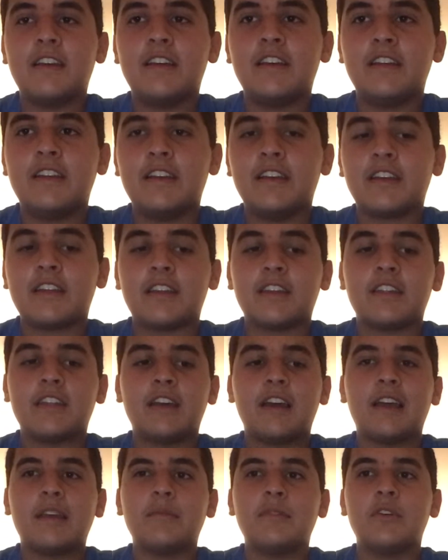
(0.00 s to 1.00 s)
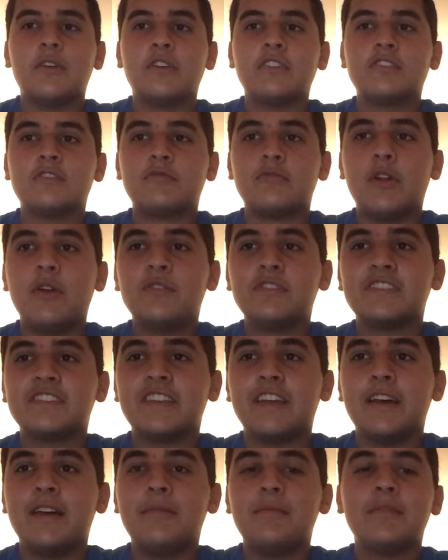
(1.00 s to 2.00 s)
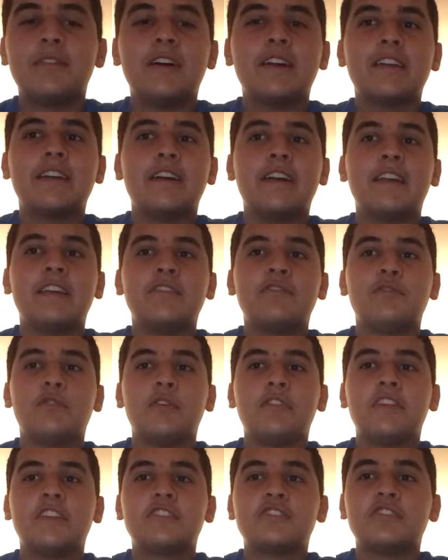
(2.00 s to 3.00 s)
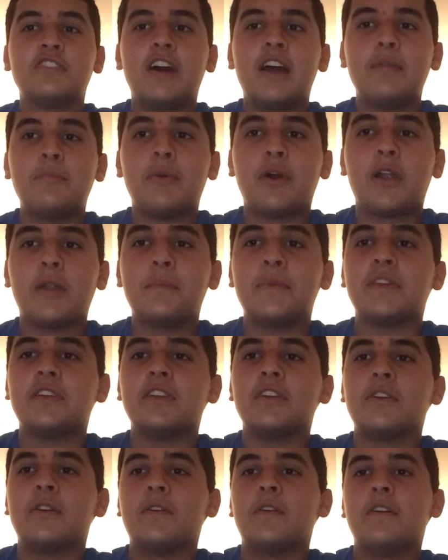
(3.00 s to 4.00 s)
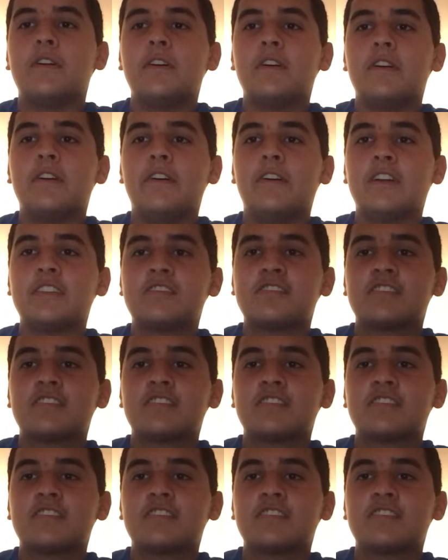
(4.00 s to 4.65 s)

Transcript: And I'm going to roast him like a 4th of July barbecue. Let's